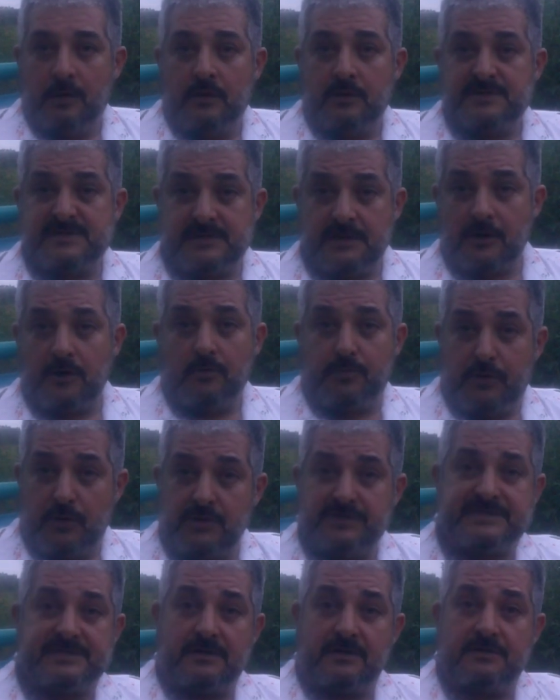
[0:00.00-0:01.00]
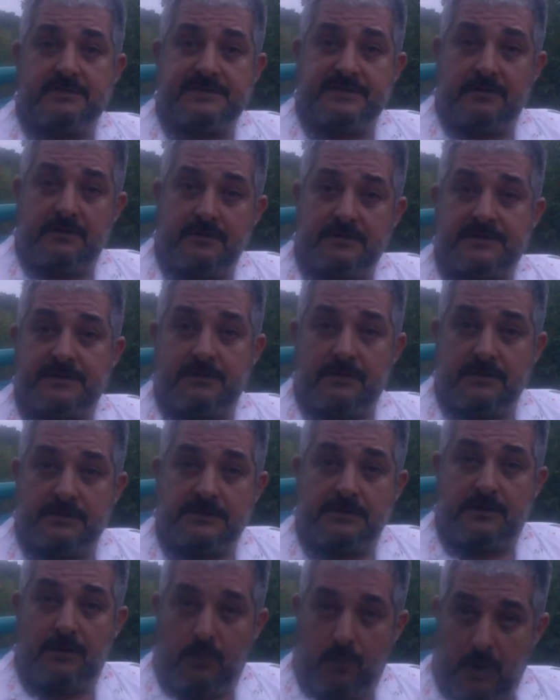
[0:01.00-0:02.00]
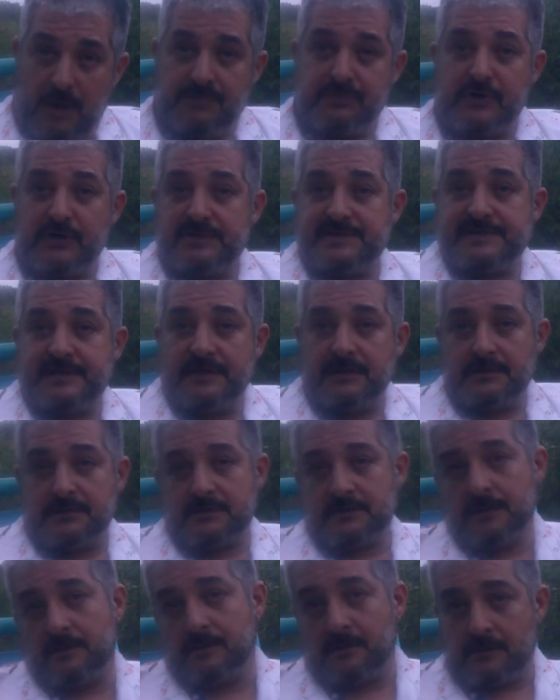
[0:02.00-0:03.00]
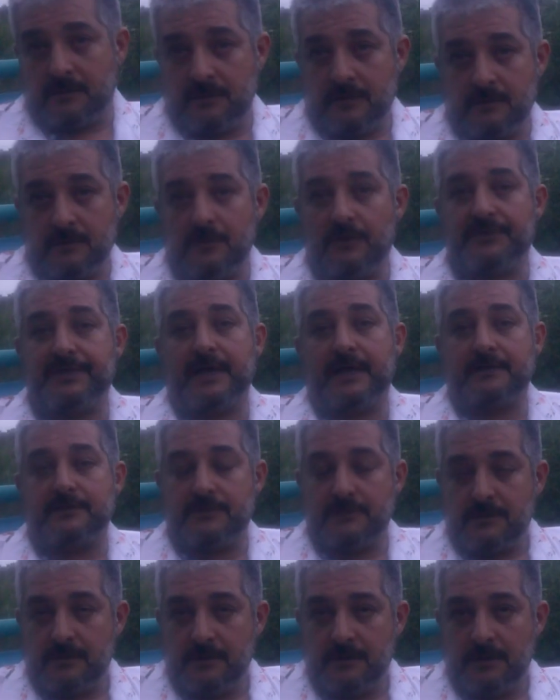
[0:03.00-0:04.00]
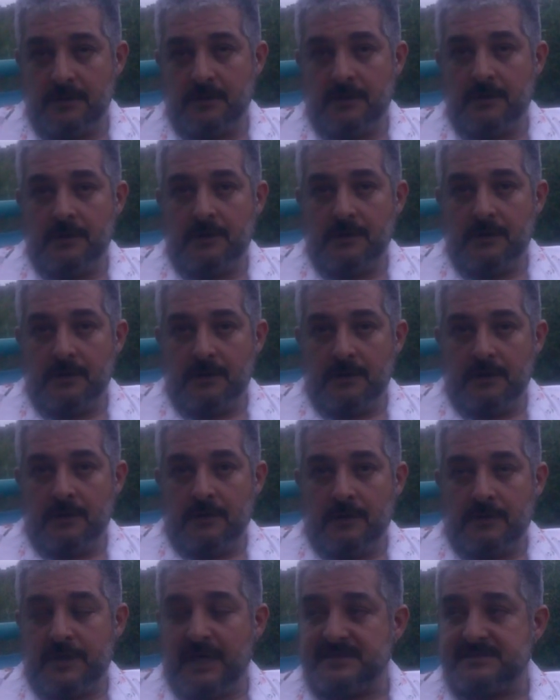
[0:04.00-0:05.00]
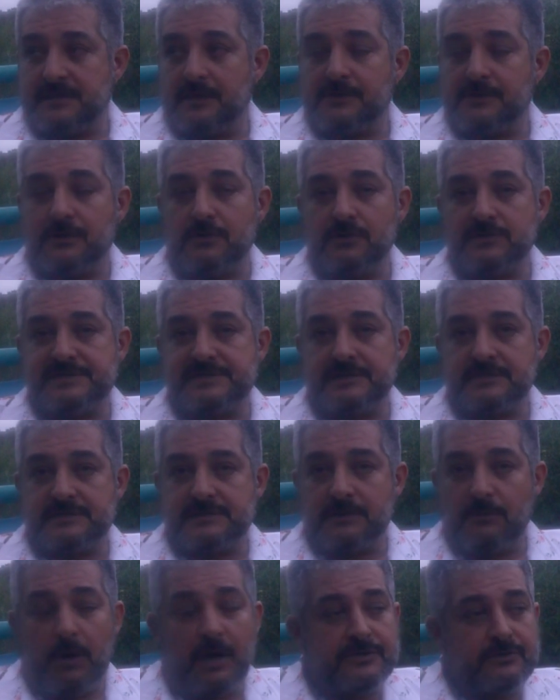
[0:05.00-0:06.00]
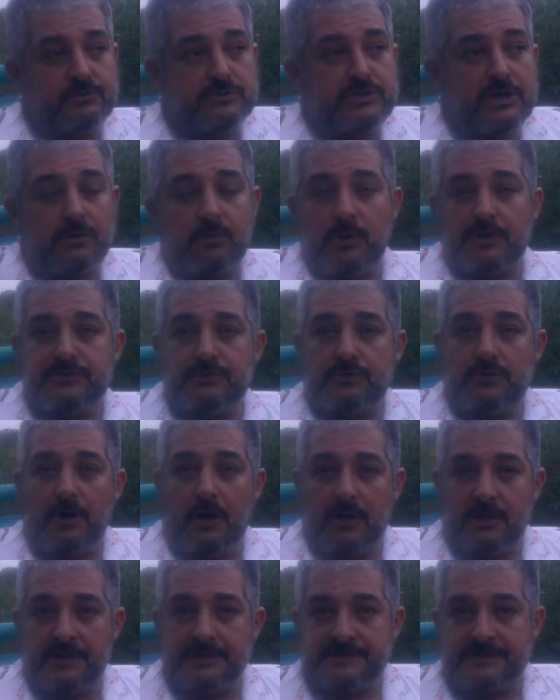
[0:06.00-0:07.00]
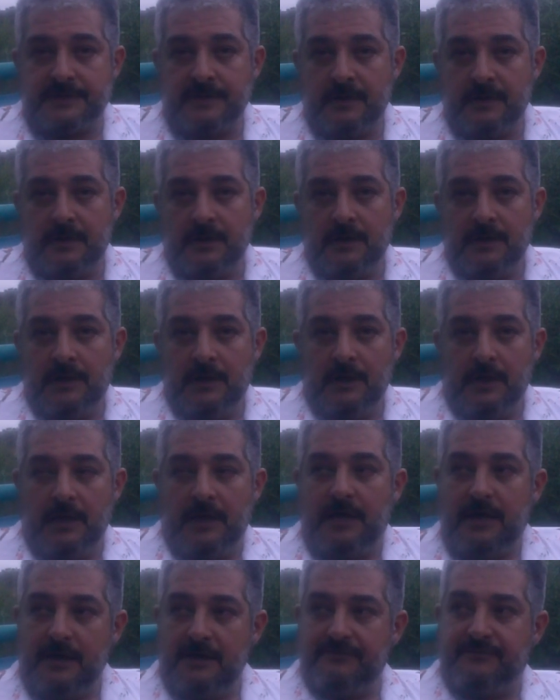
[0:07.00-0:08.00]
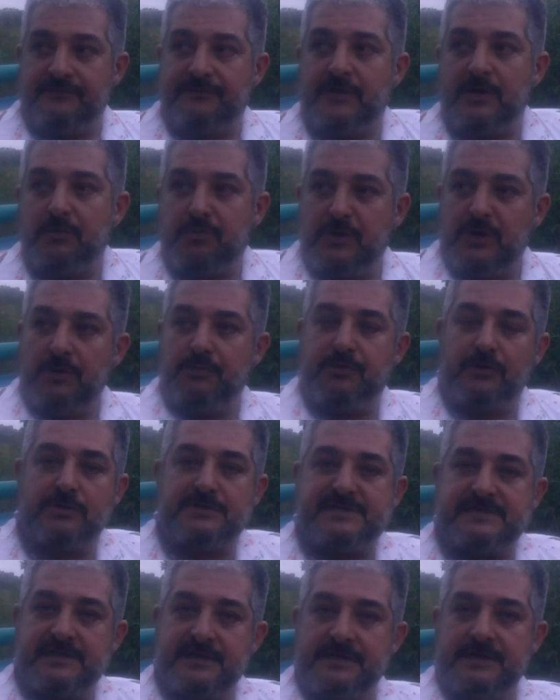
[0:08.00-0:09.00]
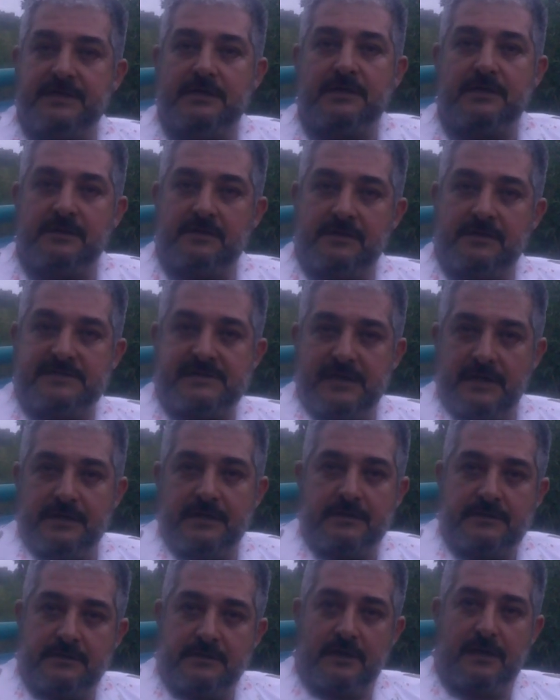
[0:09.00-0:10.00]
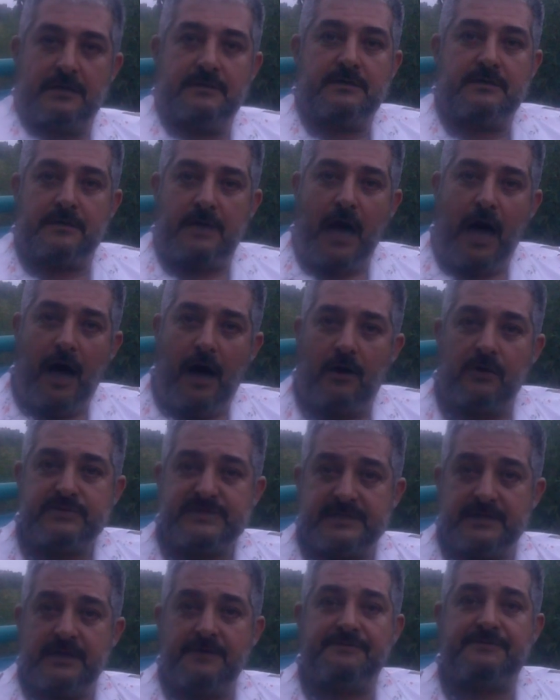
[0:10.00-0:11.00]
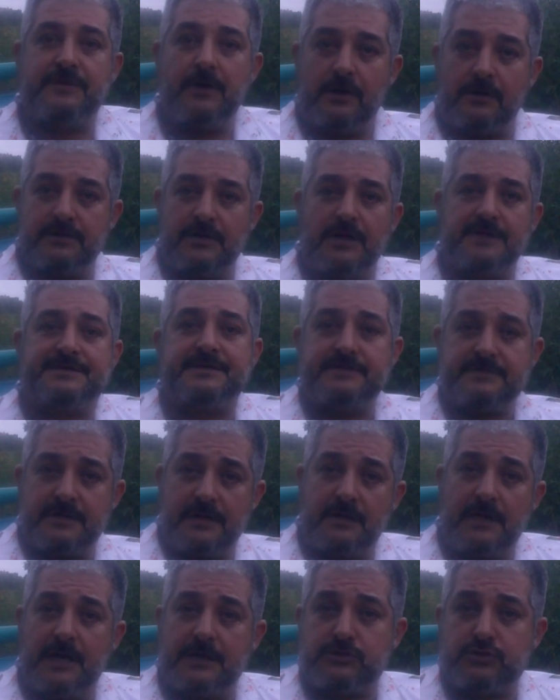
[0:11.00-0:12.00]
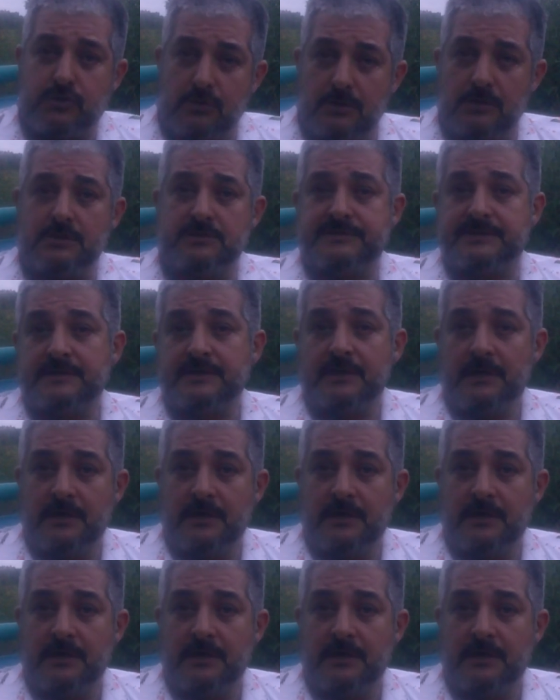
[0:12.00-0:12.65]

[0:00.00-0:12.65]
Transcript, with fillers: 0.00001%? No, thank you. That's not a good system. I don't care what you call it. If the people sitting in the Senate and in the House, if they are not intellectuals,